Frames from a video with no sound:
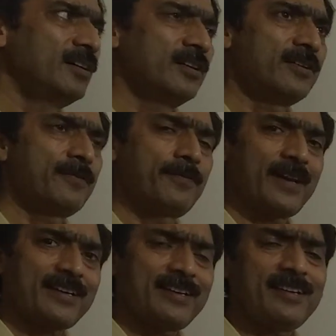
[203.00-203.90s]

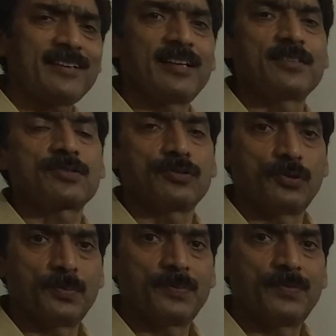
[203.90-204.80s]
refracting telescope,
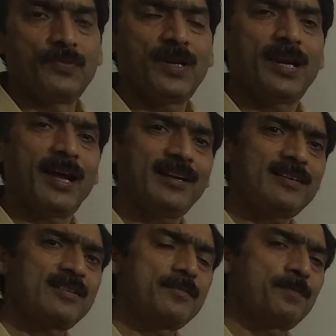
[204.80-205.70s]
when light
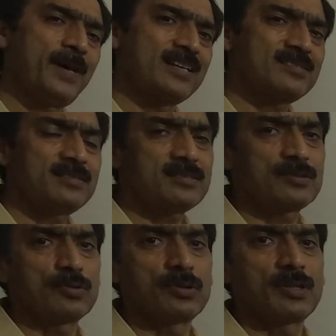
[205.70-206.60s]
passes
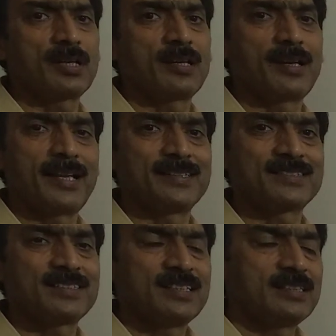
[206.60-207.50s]
through the lens,
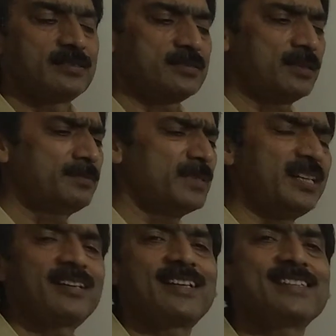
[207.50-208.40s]
some
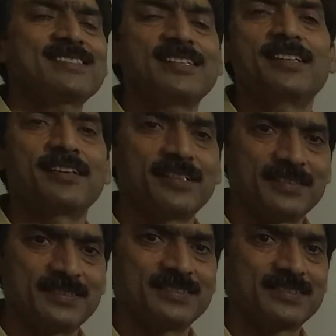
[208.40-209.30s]
intensity
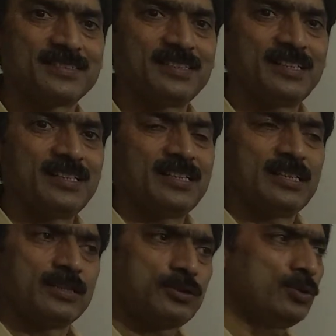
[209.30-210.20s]
decreases.
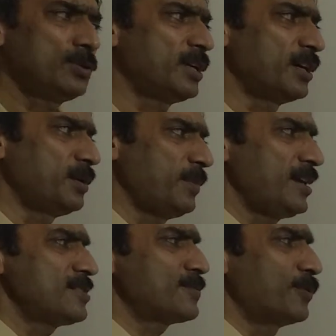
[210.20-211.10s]
So the image
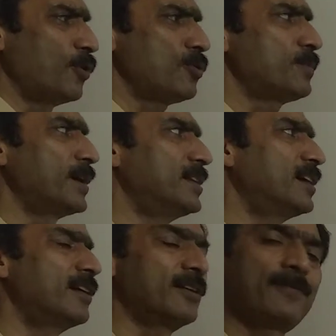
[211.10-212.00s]
formed by the
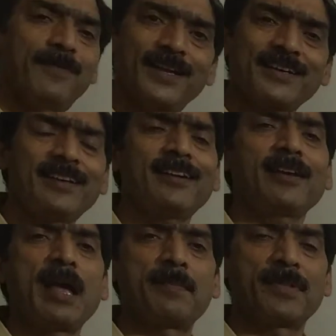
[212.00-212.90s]
reflecting
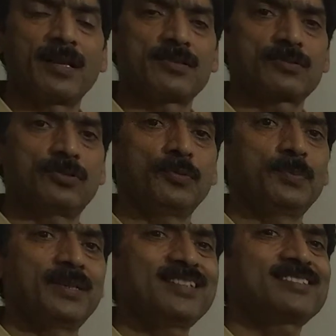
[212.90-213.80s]
type telescope
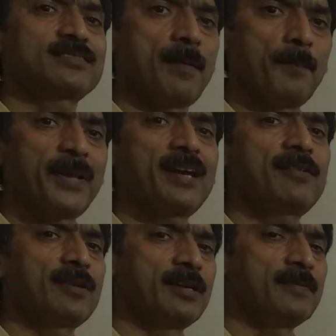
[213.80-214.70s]
is
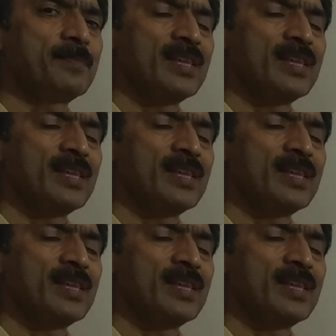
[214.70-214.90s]
comparatively